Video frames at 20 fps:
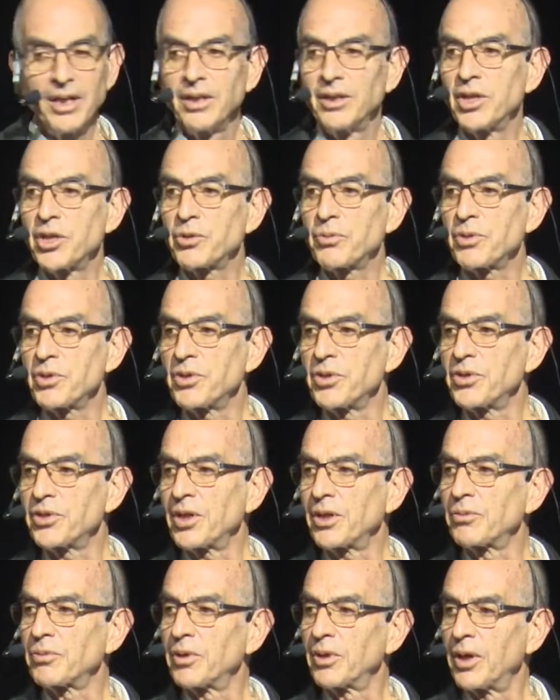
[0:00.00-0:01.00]
This was the
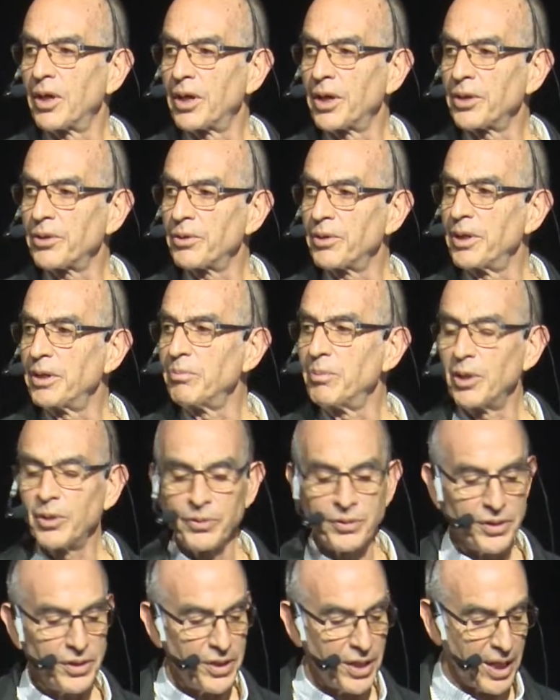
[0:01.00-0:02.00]
central artery
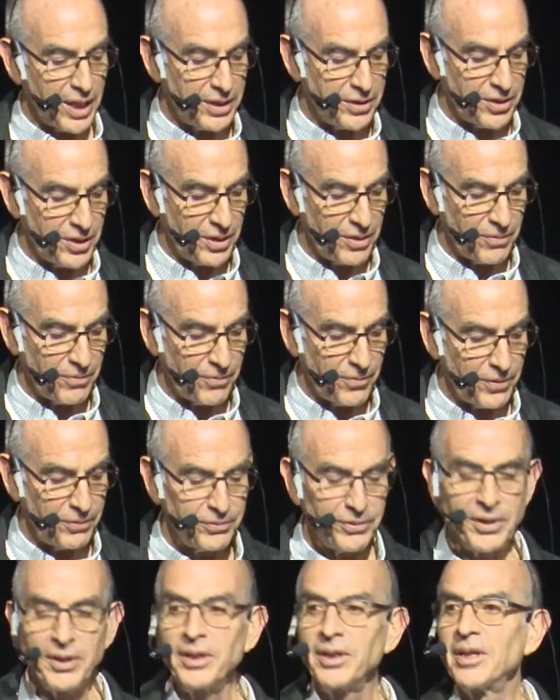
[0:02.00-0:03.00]
built in
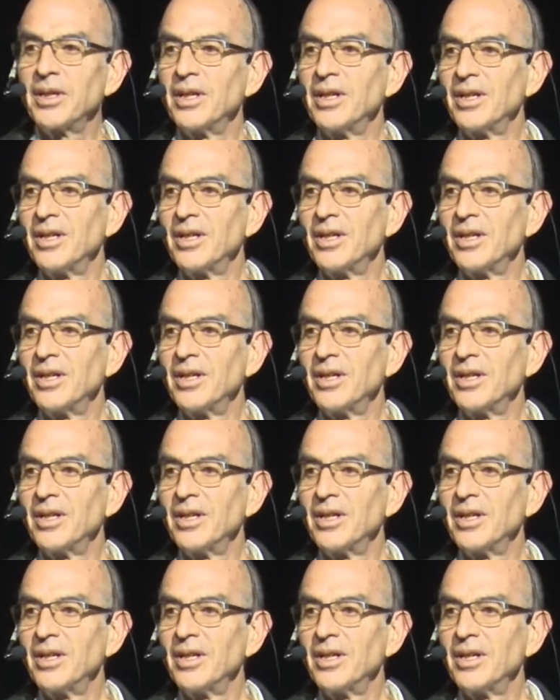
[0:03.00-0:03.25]
1950,